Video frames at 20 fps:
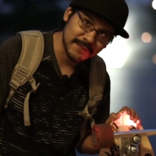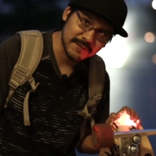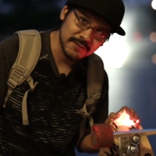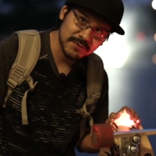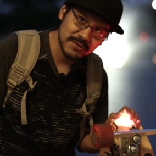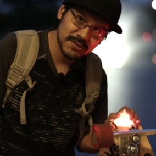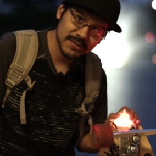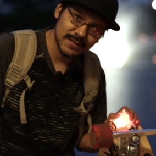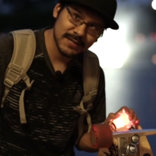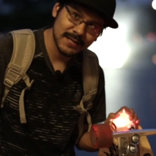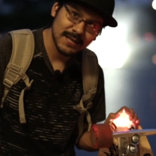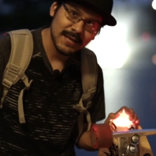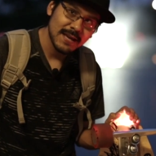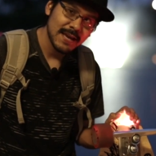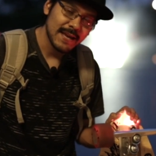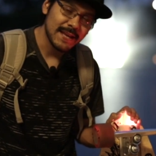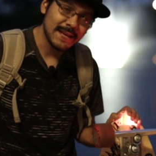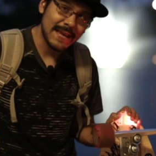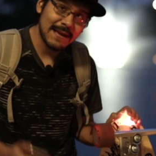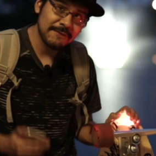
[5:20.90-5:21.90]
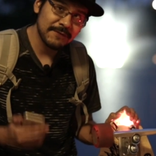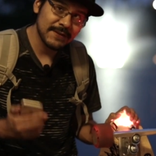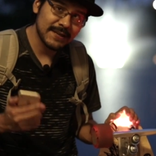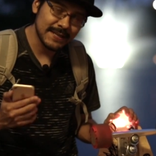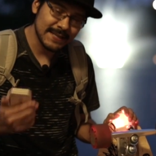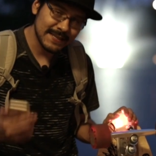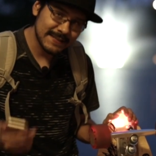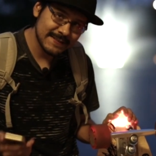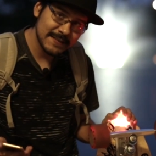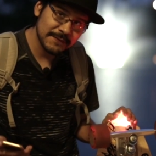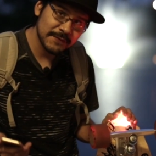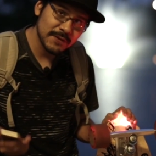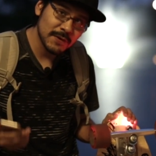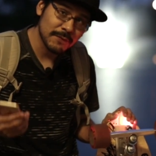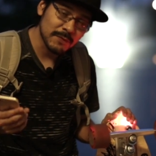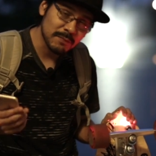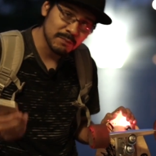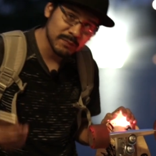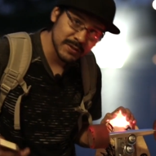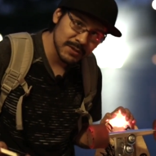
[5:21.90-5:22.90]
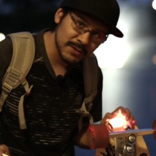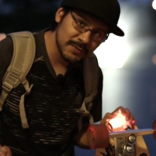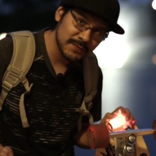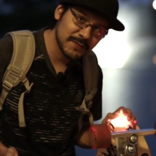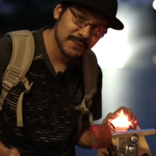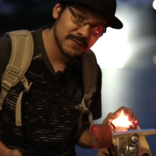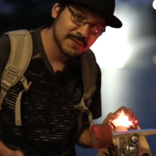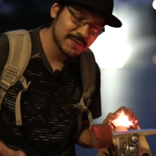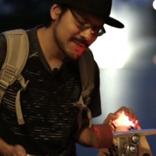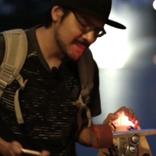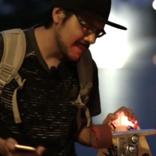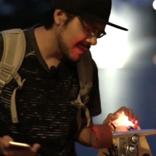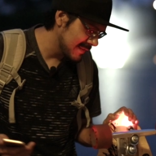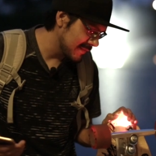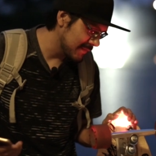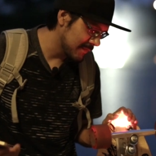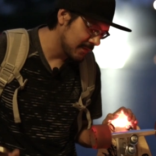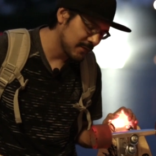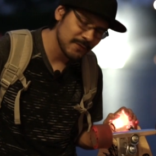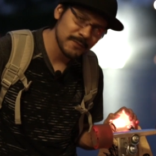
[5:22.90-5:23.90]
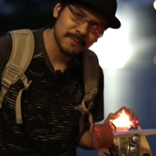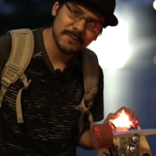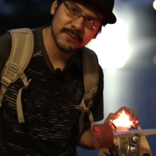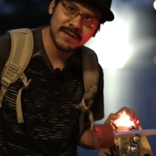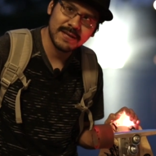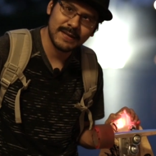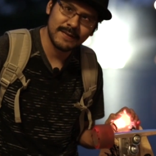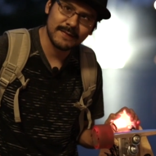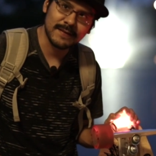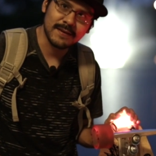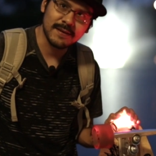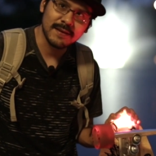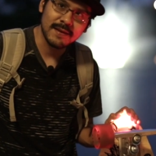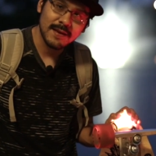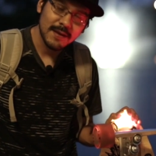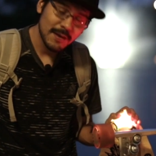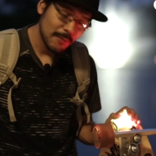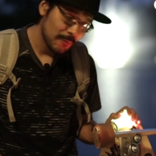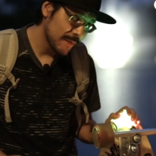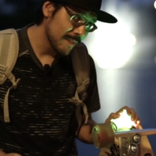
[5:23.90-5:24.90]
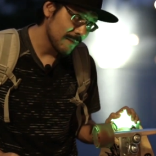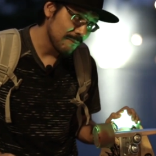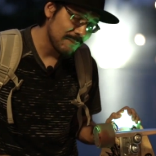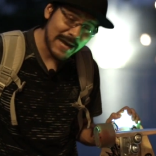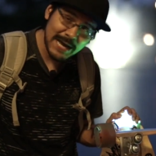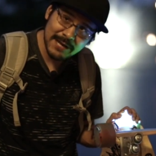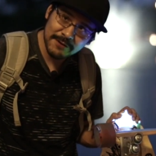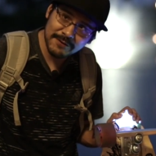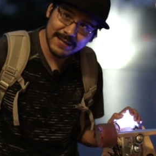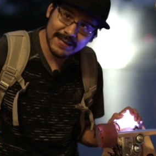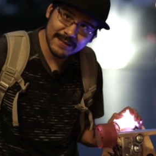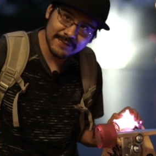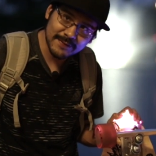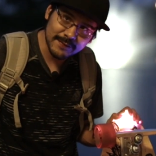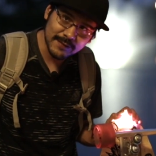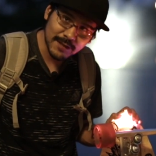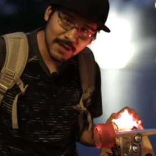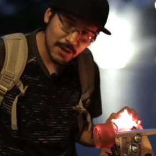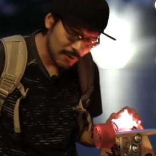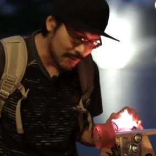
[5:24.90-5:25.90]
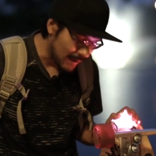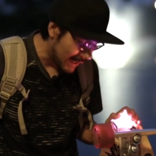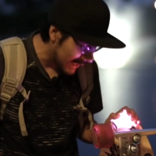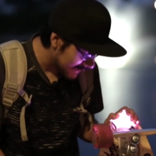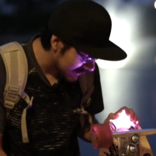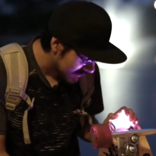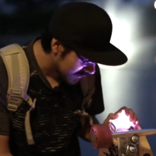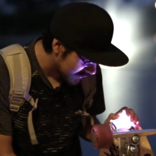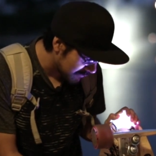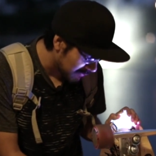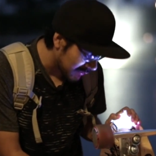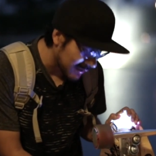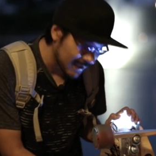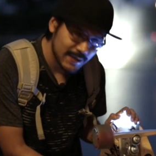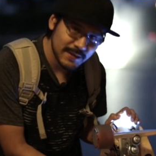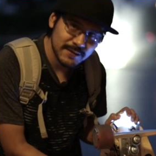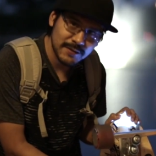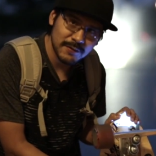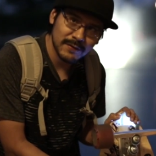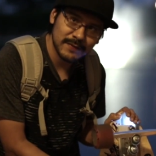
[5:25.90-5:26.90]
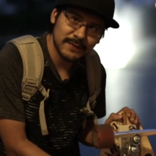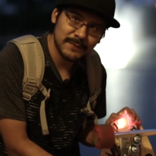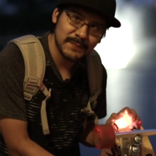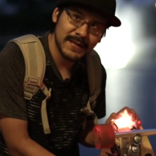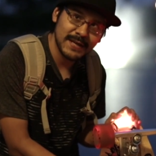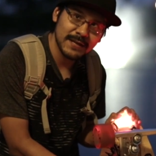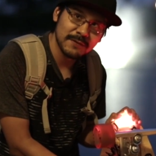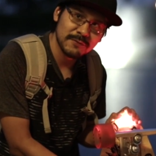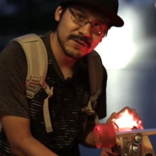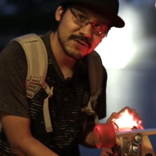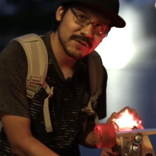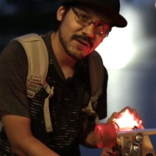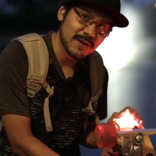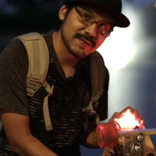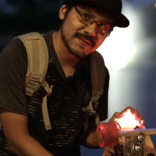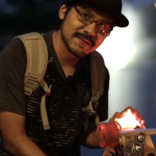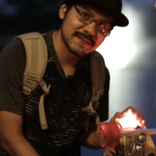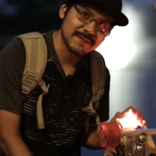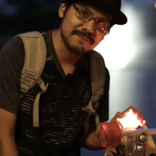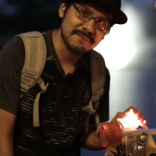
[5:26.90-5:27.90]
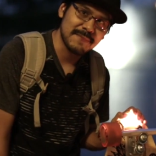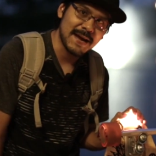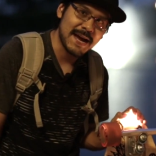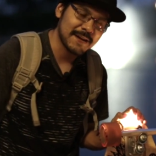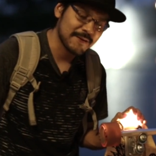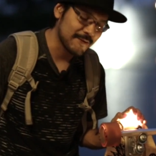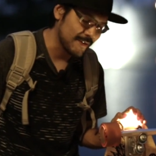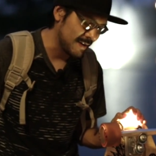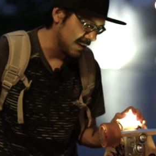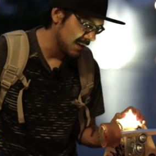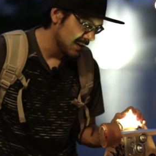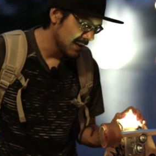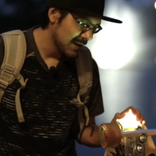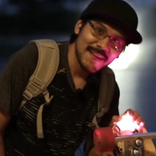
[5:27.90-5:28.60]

solution, and having connectivity over Bluetooth just makes it super easy. When the battery gets low, I can just plug in USB and recharge the battery.